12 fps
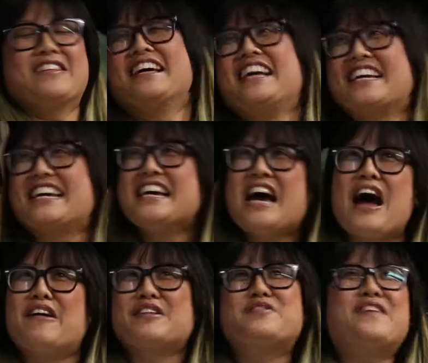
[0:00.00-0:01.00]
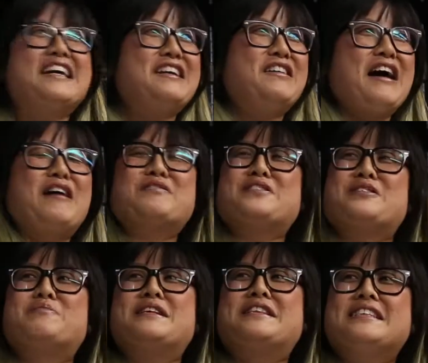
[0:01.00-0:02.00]
Like I only find out after.
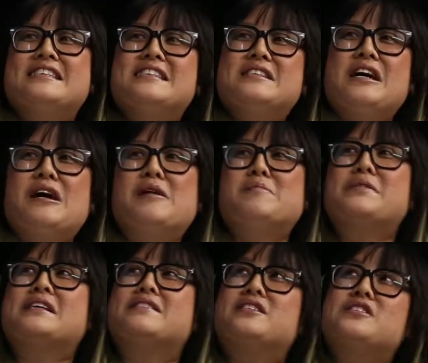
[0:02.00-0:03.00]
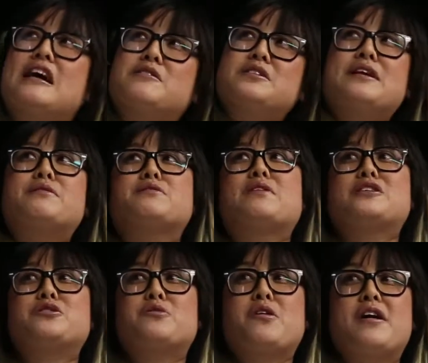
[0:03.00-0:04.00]
But this, he's just outside of a
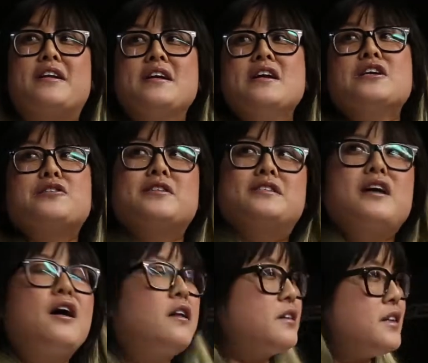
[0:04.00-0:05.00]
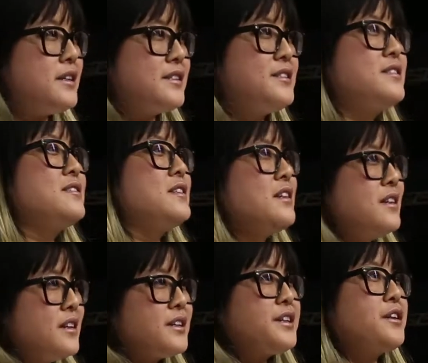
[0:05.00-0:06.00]
restaurant. You can tell he's,
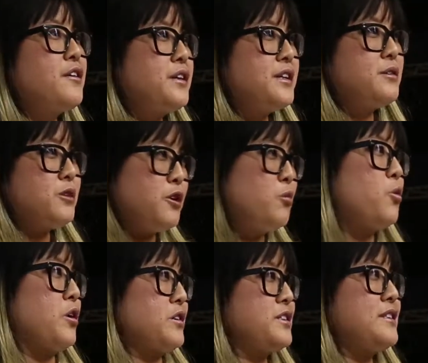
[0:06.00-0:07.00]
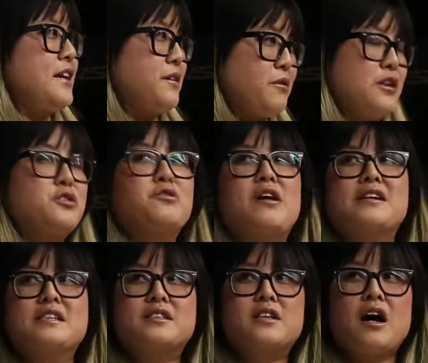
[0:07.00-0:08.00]
he works at a restaurant.
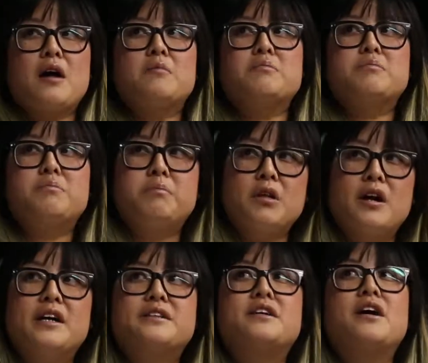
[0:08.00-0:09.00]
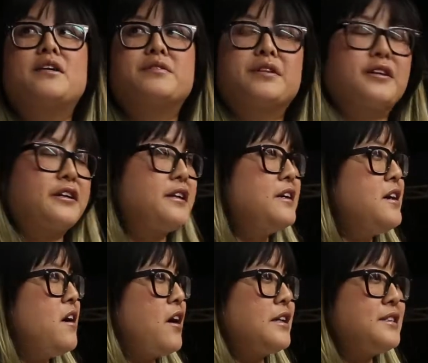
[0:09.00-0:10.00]
He's got blood covered
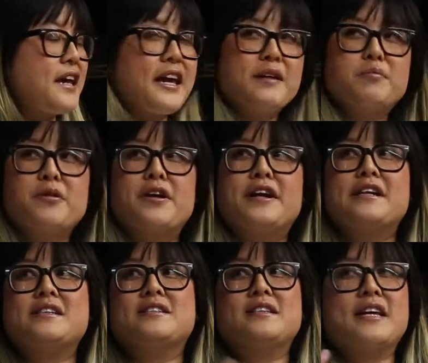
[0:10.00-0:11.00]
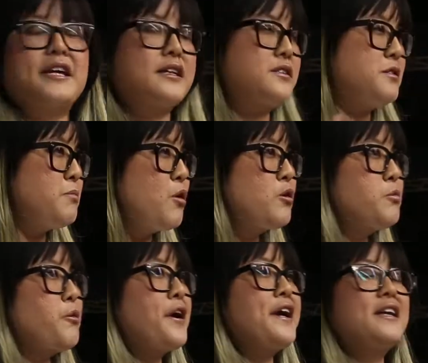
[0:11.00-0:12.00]
on his apron. He's taking a smoke
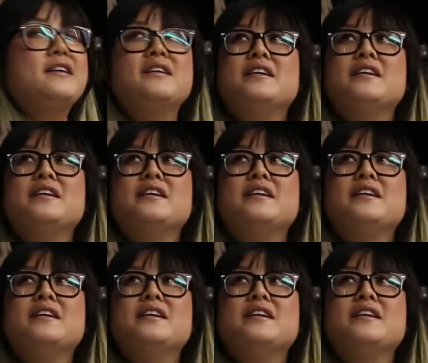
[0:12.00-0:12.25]
break.